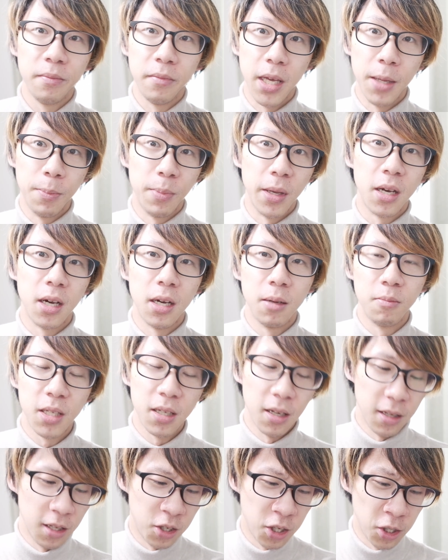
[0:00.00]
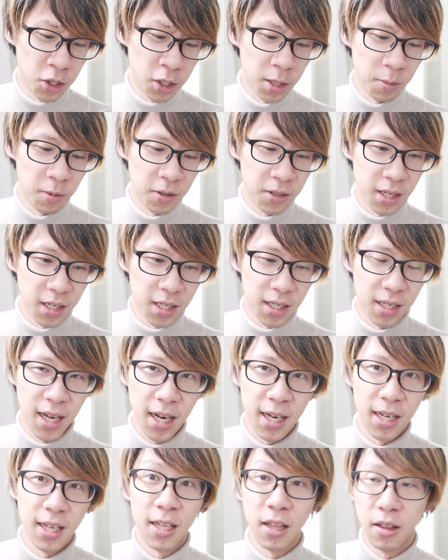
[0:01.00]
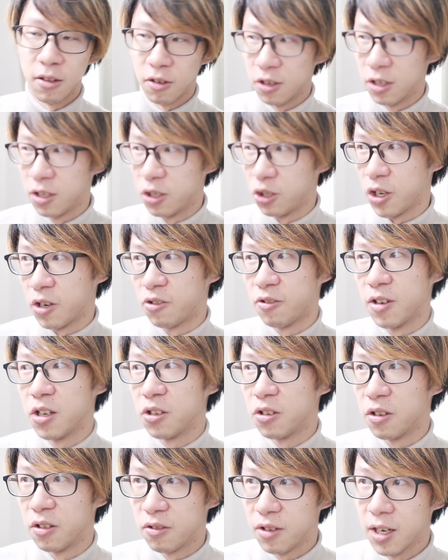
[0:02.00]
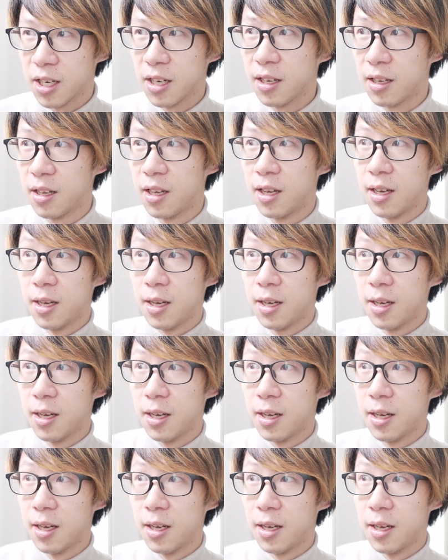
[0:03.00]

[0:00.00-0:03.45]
it becomes the GW690 3rd generation 3